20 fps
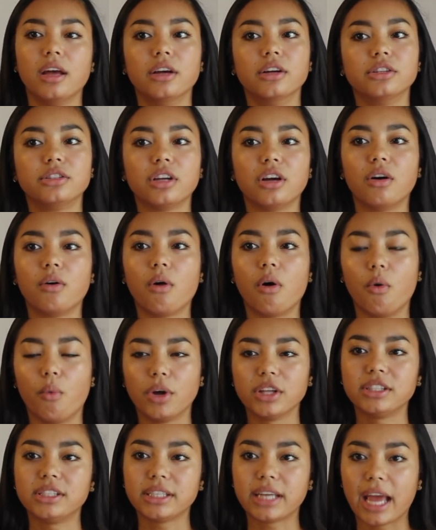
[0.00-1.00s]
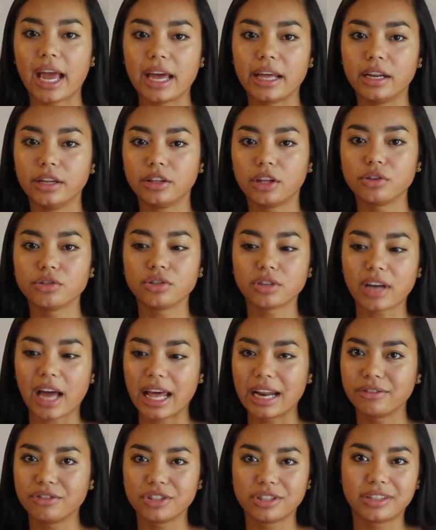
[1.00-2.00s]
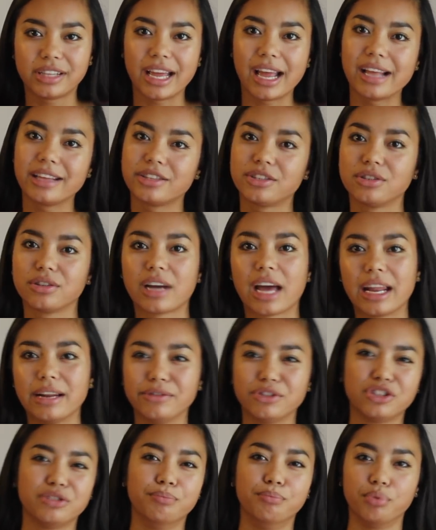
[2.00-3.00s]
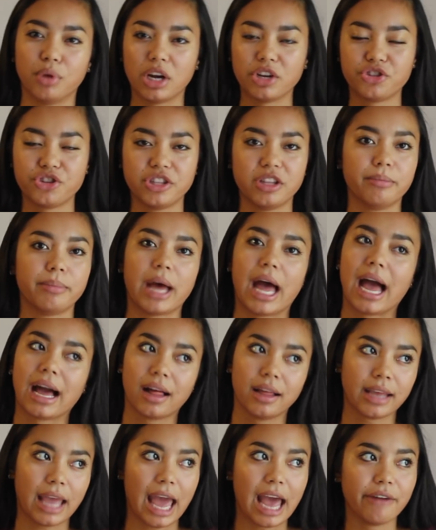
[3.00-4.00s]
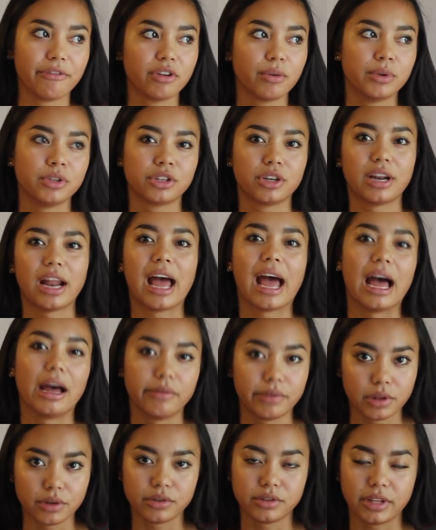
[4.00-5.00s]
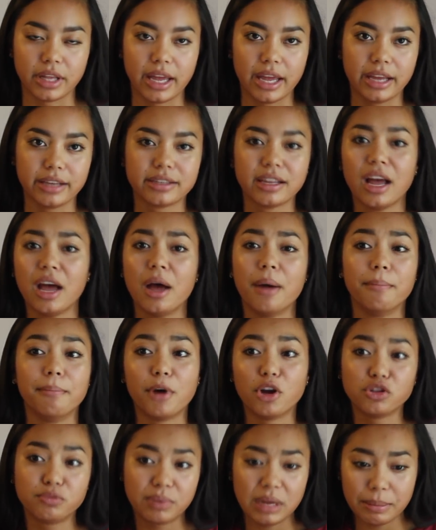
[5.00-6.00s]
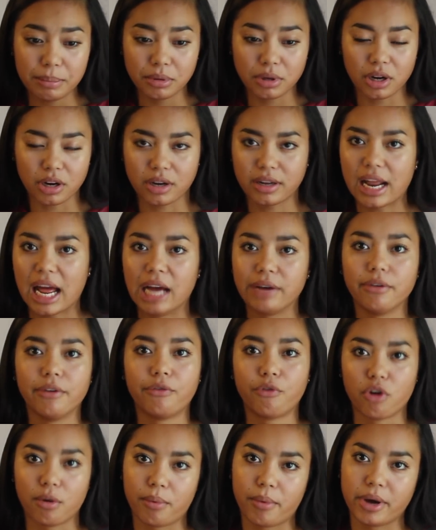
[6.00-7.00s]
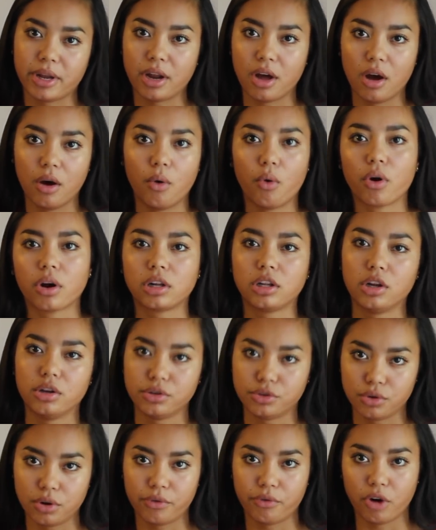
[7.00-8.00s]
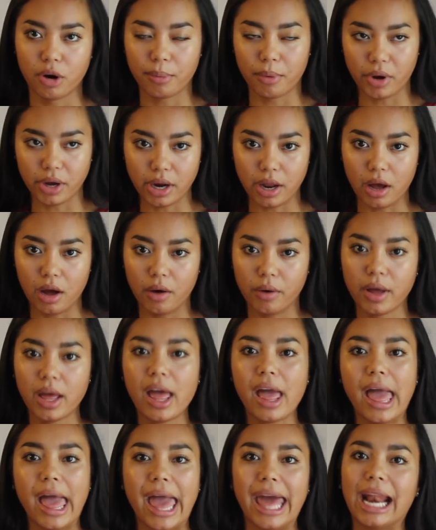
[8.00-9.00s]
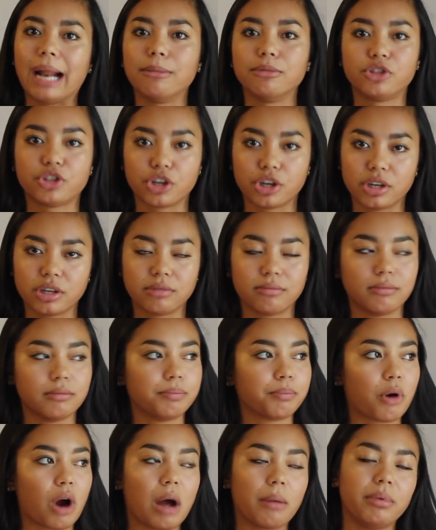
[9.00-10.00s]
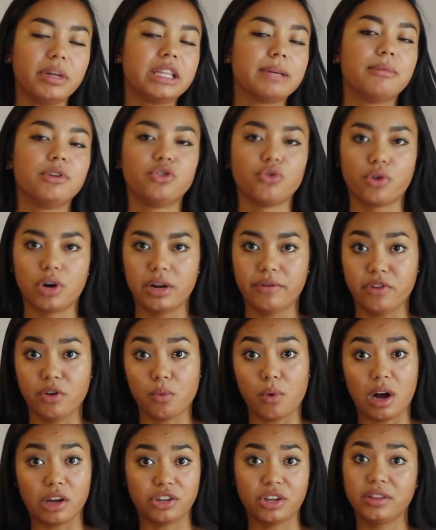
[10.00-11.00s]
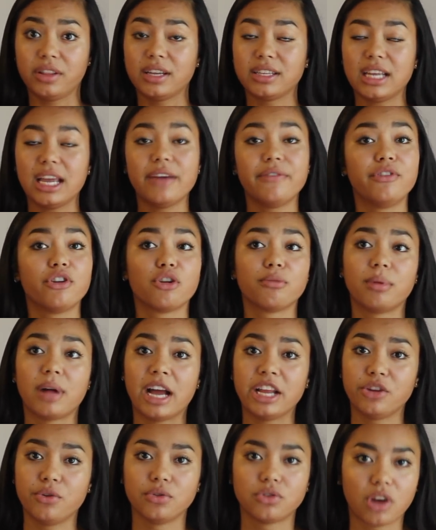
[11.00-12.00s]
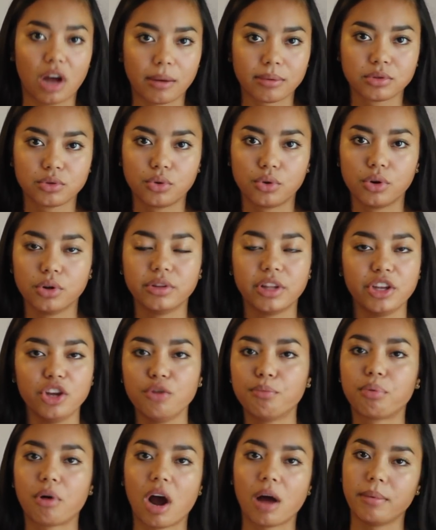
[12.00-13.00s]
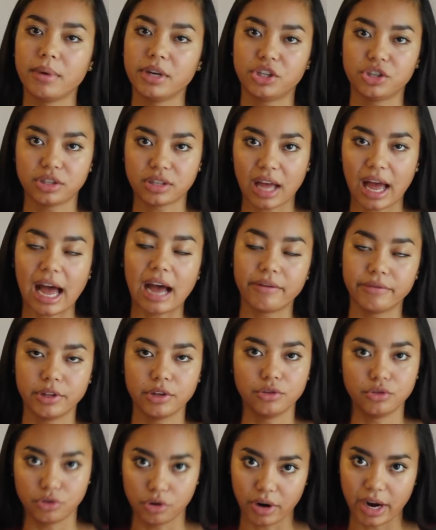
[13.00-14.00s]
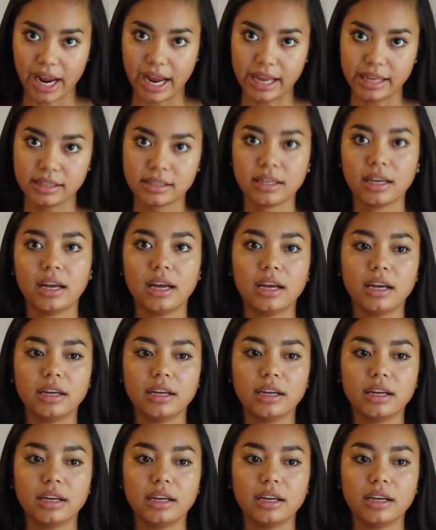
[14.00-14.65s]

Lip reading: So once again, those are kind of just things that are kind of just brushed to the back. Like, everyone's going to have those things. Most people are going to have a 4.0 or close to a 4.0. And I'm sure probably the majority of you watching this, if you're applying to a top school, then you probably just have those grades.